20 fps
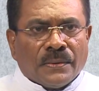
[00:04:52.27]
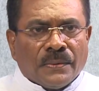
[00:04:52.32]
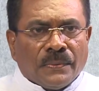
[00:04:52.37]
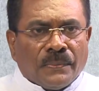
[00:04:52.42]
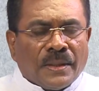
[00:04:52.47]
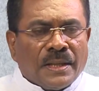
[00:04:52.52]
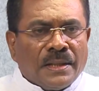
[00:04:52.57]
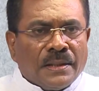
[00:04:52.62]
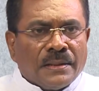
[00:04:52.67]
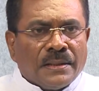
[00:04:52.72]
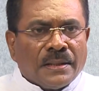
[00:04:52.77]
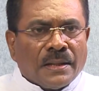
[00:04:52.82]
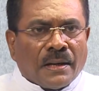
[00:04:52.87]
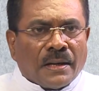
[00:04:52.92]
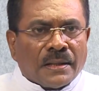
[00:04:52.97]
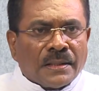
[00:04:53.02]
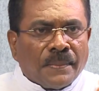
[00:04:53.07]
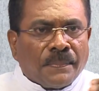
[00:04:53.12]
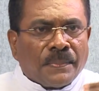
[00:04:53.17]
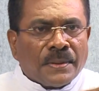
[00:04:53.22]
when the
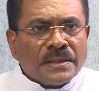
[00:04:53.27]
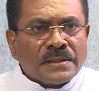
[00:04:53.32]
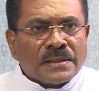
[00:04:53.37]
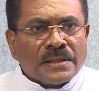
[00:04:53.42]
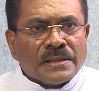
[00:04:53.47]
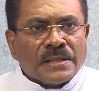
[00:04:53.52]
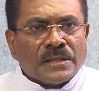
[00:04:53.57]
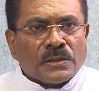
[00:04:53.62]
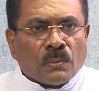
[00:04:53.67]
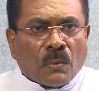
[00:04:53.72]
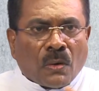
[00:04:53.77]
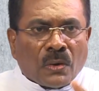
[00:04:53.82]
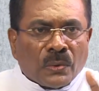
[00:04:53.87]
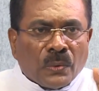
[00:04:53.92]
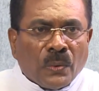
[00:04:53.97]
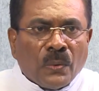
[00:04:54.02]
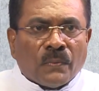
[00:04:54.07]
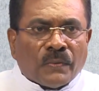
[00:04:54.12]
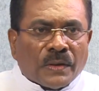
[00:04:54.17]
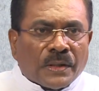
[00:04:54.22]
other person is won
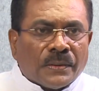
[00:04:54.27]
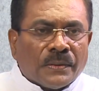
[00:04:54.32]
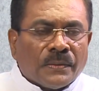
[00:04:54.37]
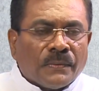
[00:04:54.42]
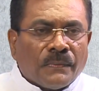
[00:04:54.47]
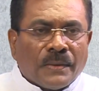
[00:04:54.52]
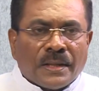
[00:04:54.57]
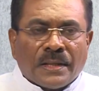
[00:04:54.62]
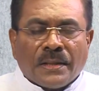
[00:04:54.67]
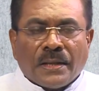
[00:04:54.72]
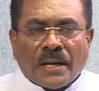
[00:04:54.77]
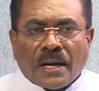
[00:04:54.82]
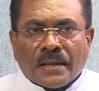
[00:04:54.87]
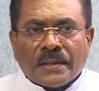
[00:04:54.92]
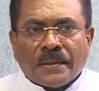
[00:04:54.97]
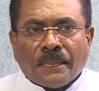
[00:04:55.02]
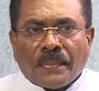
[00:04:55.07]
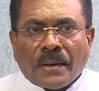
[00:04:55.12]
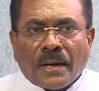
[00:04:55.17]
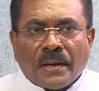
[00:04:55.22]
over, when the
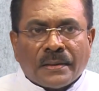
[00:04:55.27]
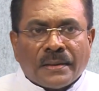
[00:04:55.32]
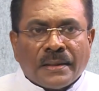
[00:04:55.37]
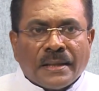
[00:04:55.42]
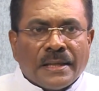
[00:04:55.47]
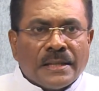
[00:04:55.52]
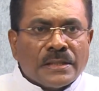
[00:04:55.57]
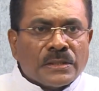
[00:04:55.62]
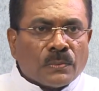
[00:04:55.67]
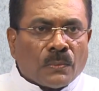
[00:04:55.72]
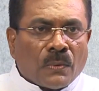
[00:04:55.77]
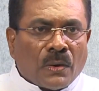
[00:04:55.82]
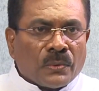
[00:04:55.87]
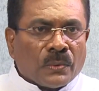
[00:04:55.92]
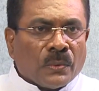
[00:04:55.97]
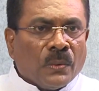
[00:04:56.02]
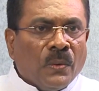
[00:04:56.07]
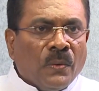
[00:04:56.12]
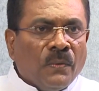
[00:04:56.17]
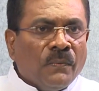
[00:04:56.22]
other partner is
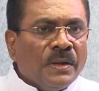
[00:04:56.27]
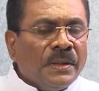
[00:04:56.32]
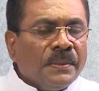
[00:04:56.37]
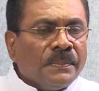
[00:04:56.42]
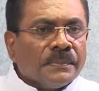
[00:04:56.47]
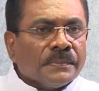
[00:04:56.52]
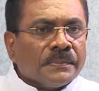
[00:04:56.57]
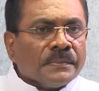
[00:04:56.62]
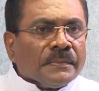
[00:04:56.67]
won over,